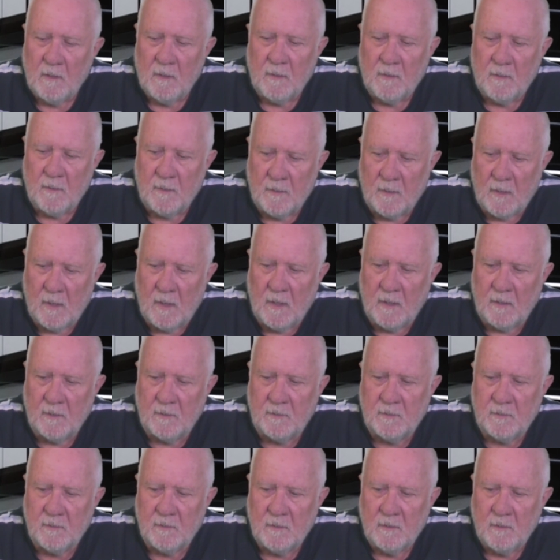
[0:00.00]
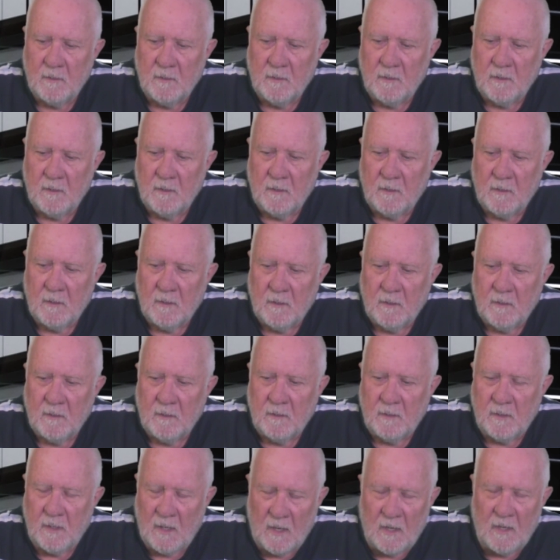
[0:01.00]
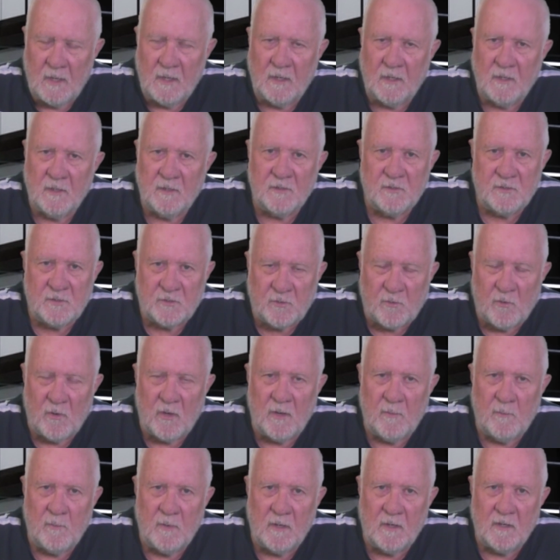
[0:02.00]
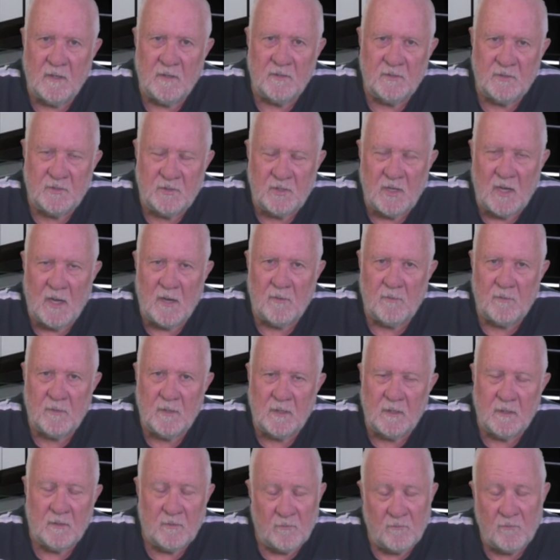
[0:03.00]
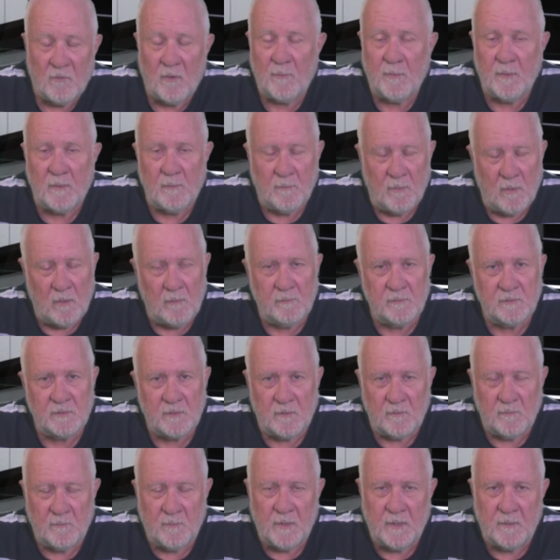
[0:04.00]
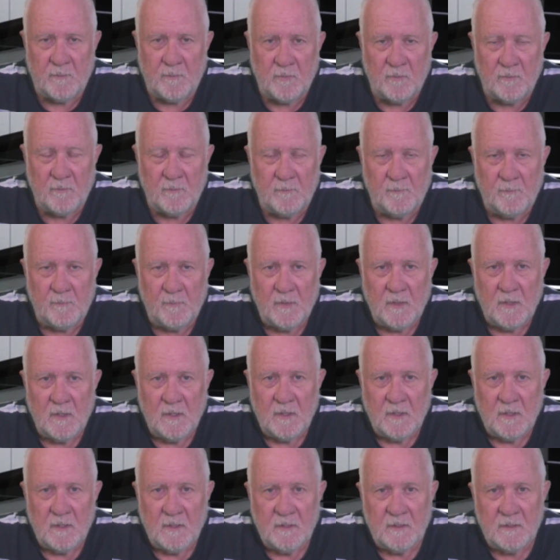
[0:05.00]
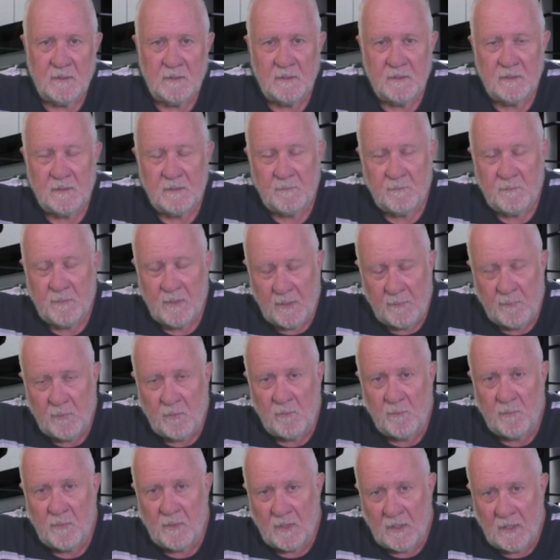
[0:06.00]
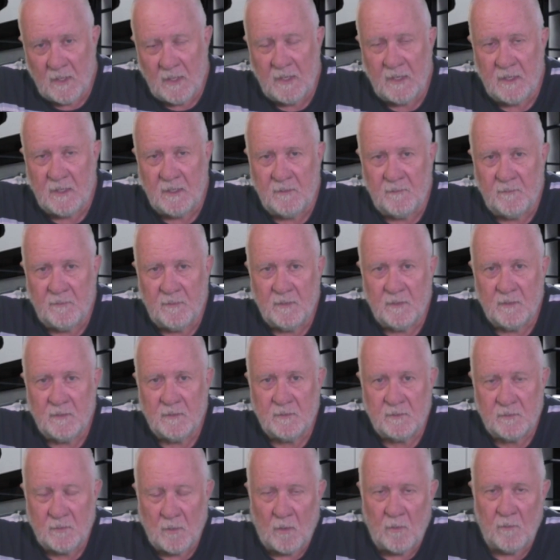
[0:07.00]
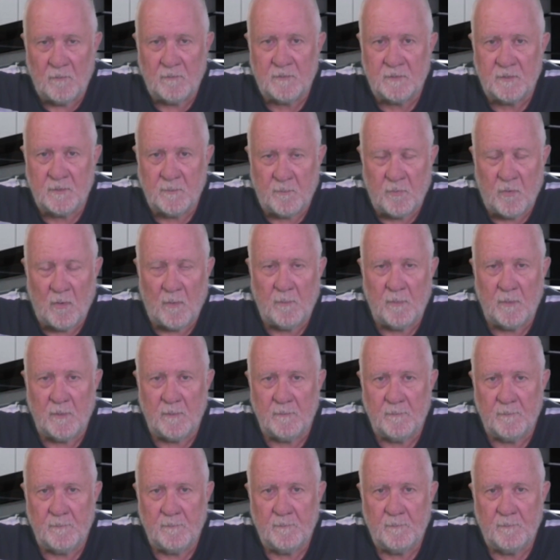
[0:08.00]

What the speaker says: That yelling and screaming and shouting and dropping bombs on people believe solves the problem.